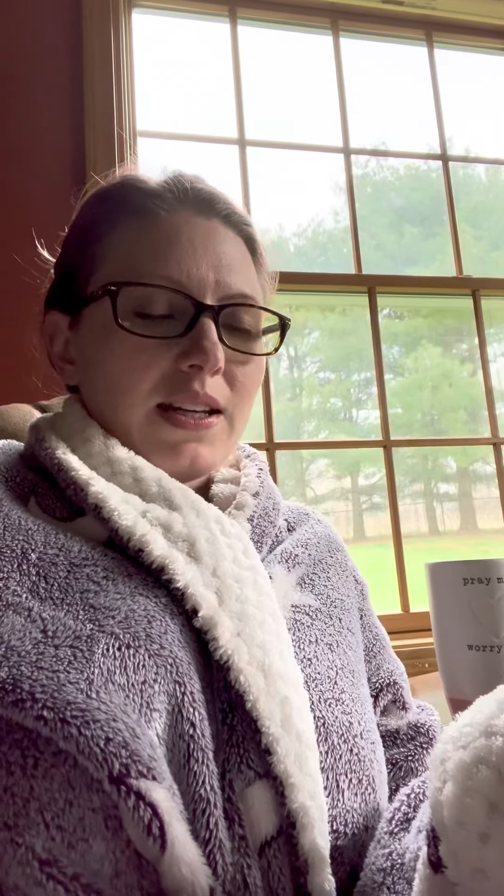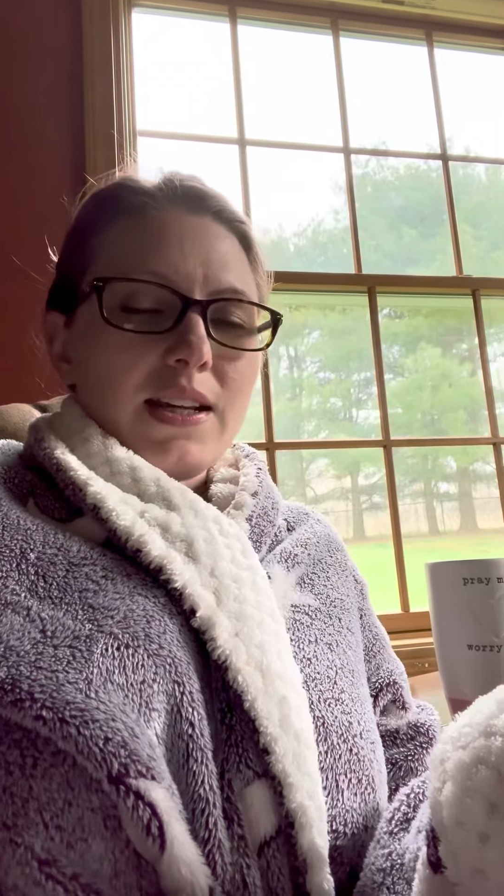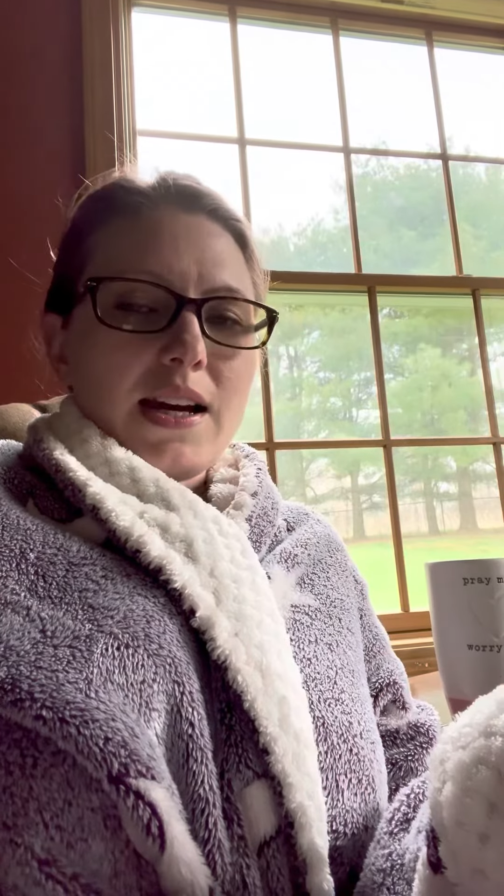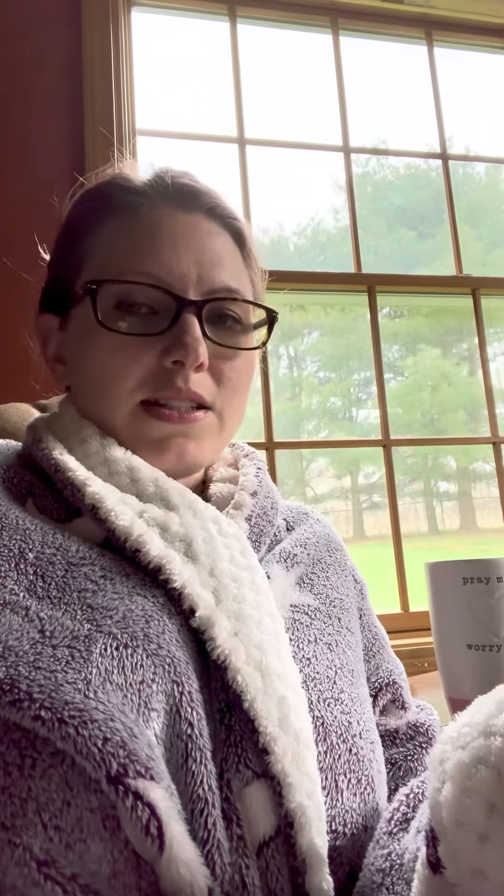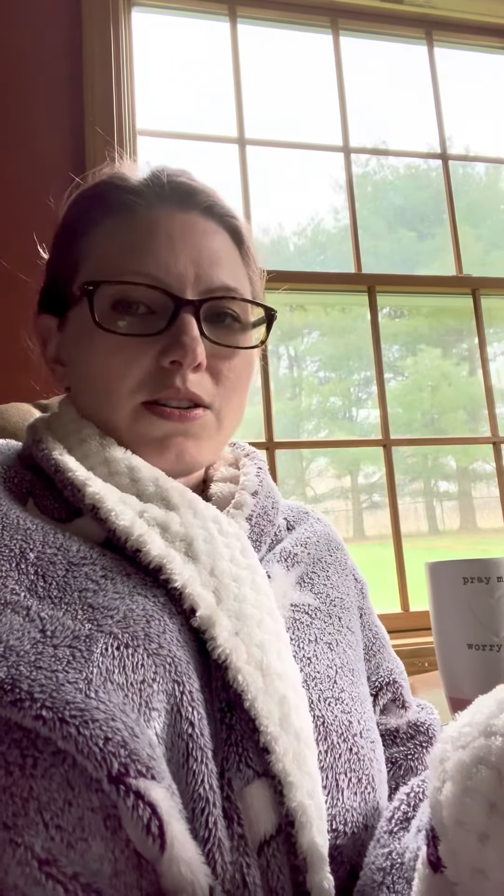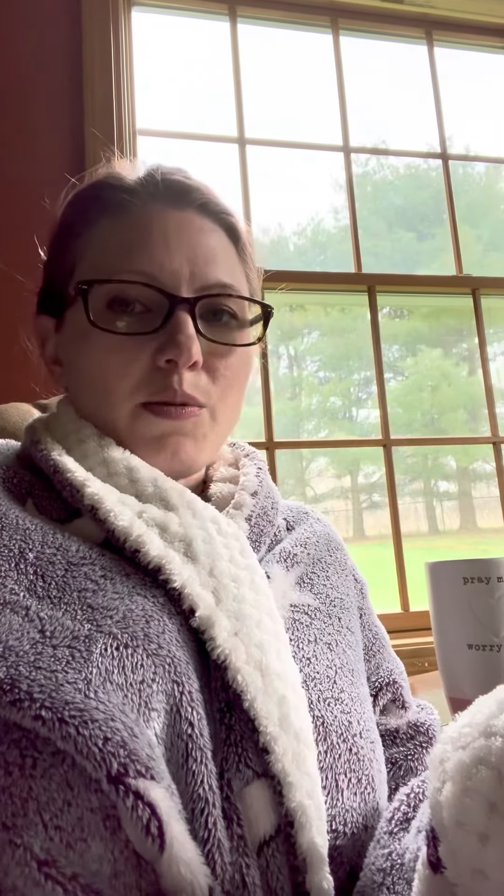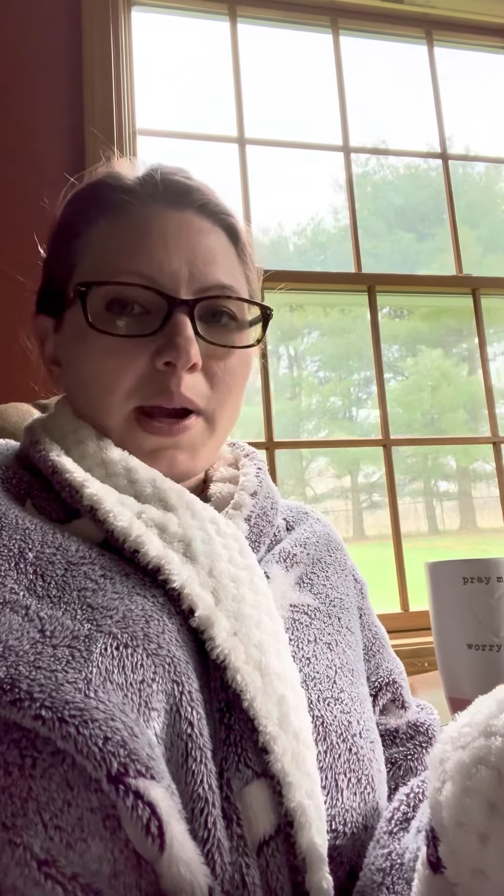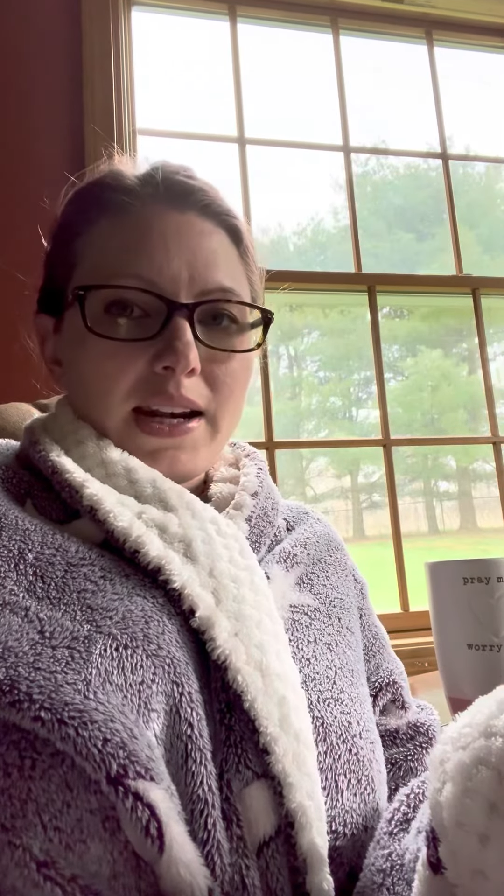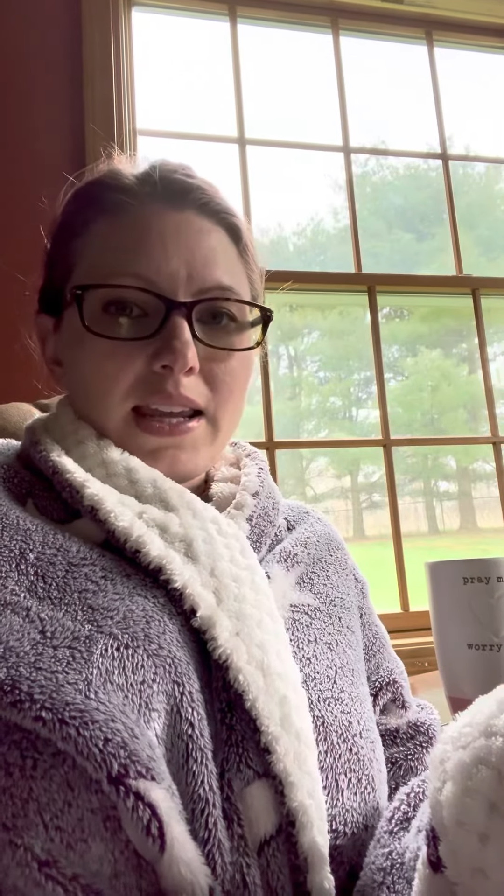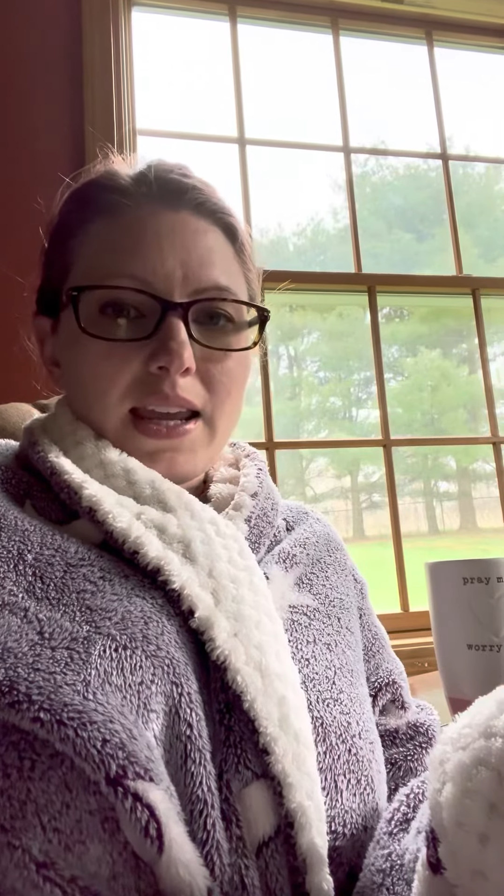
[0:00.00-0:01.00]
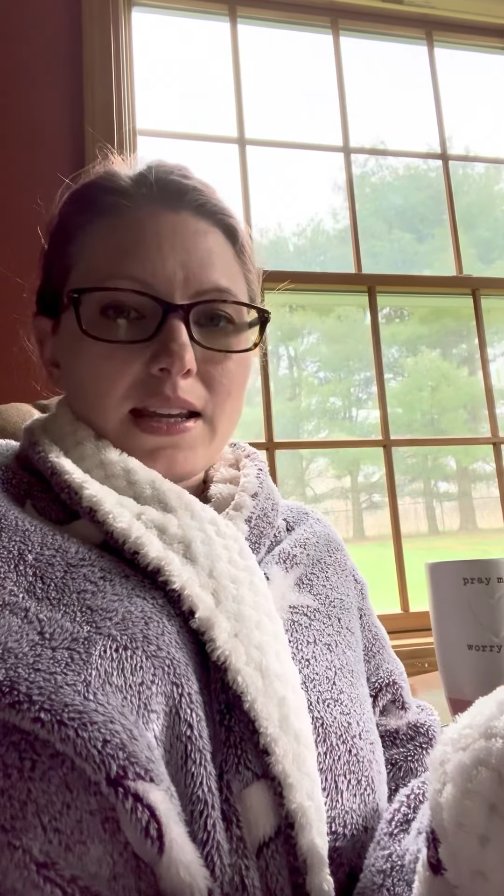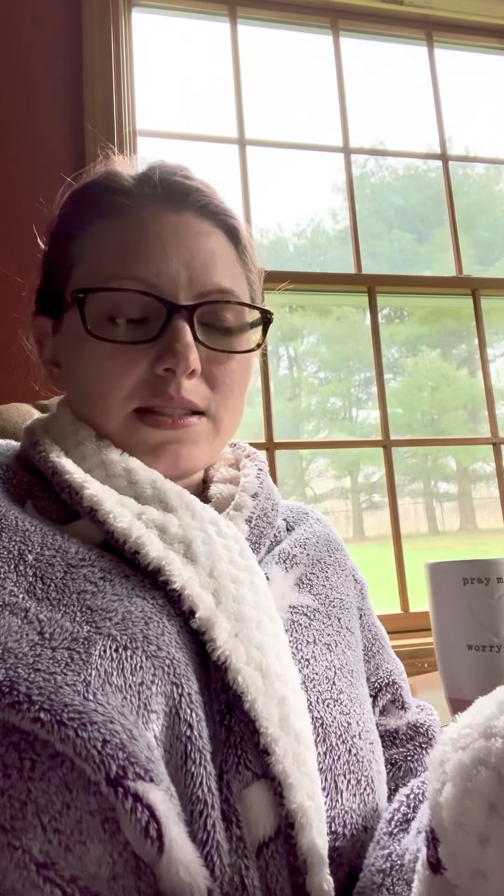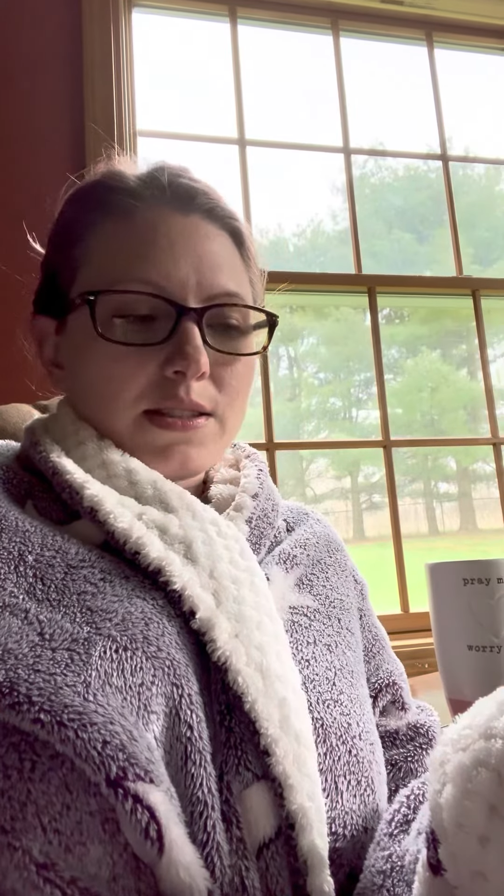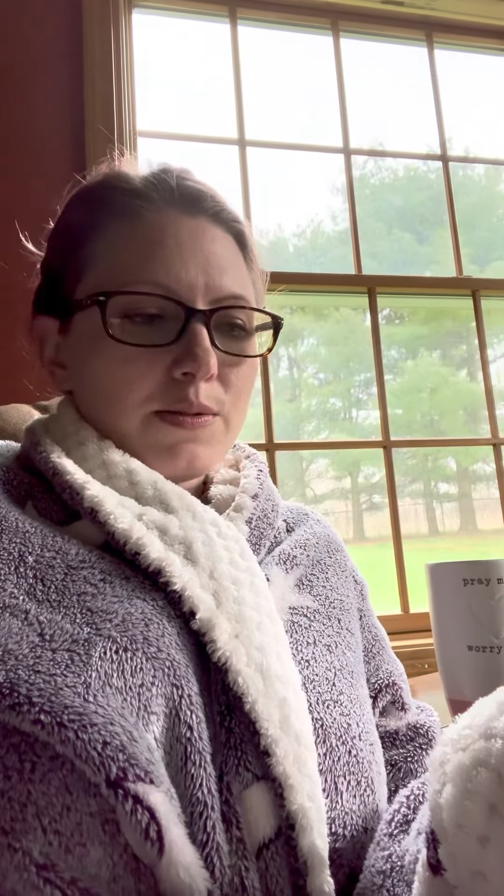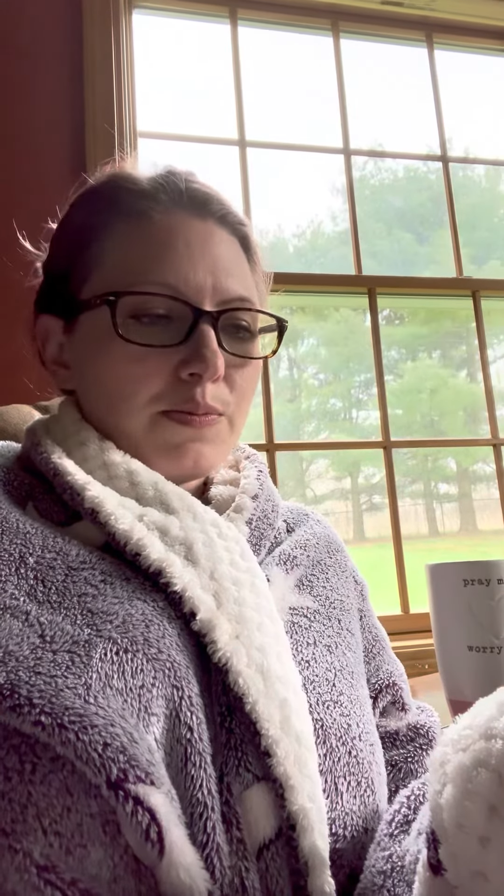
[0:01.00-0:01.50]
God's almighty hands.